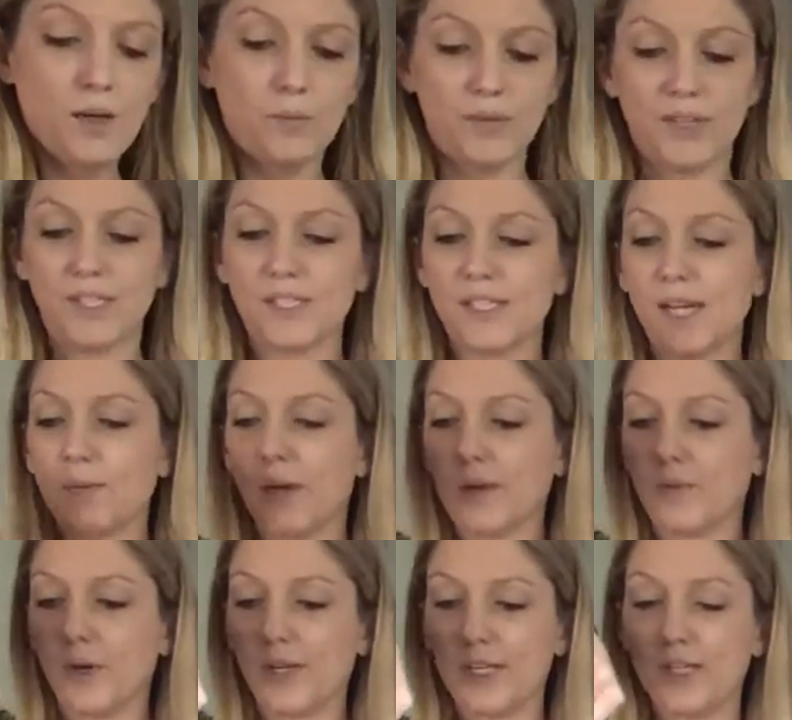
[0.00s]
but this time
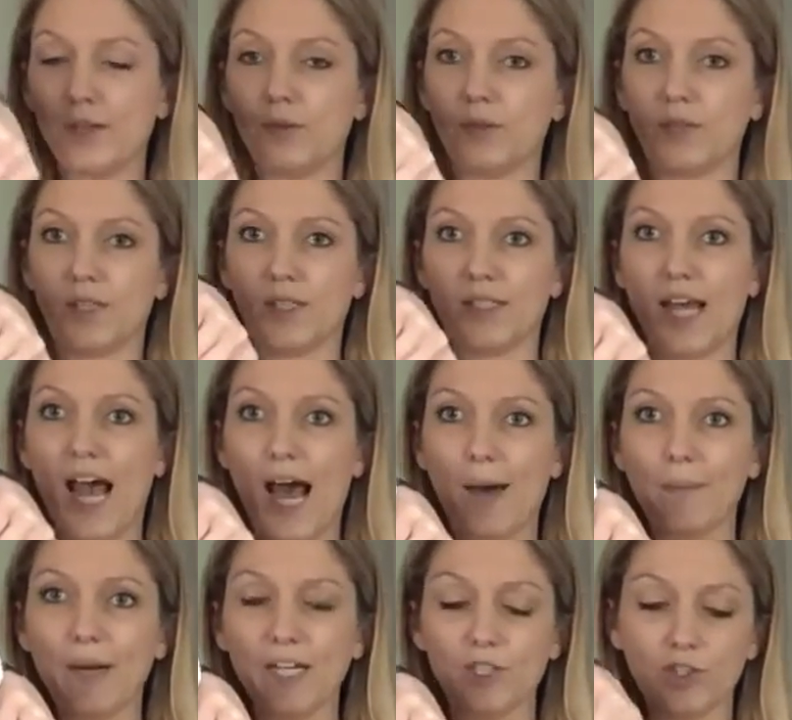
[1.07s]
I'm going to use the
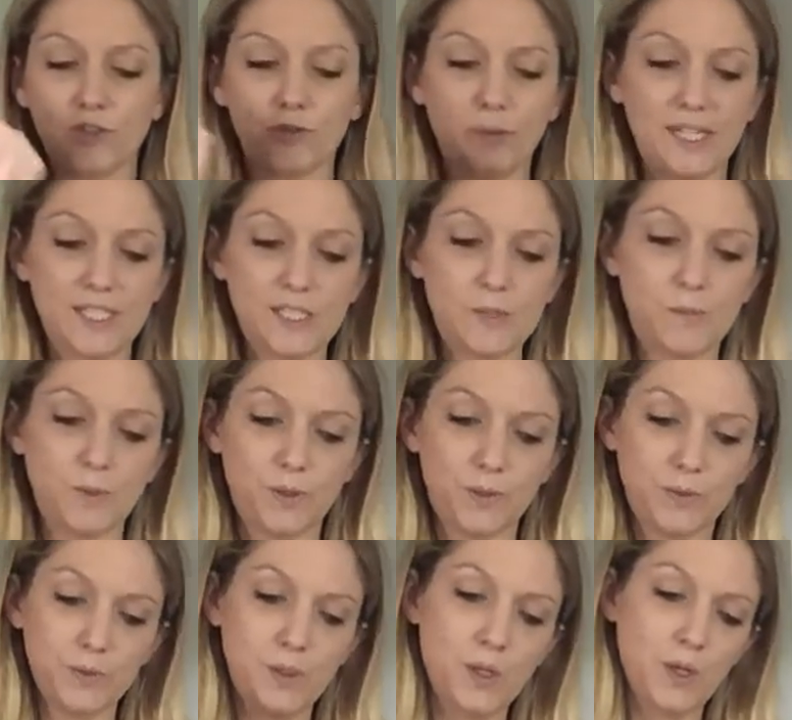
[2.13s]
top edge of my
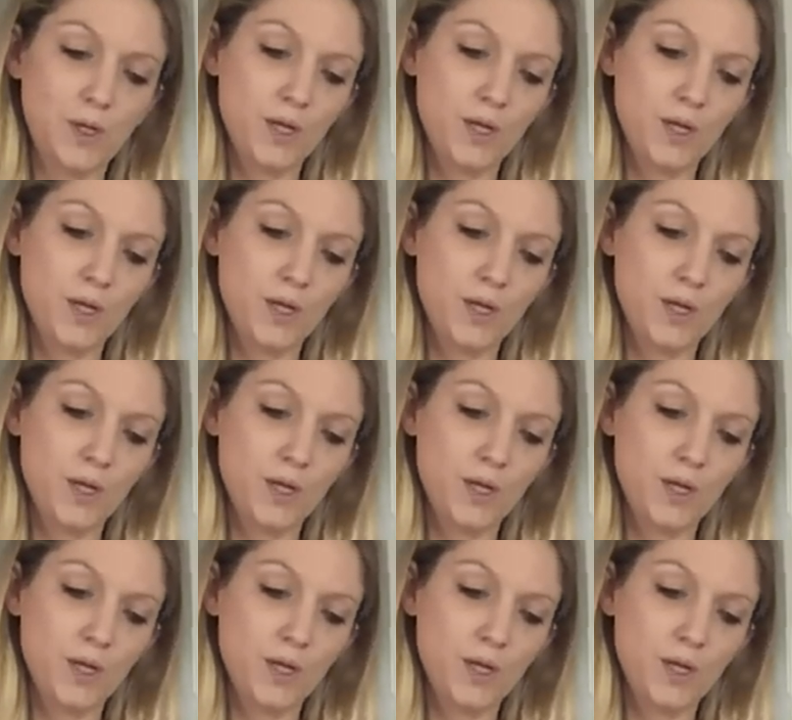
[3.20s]
spoon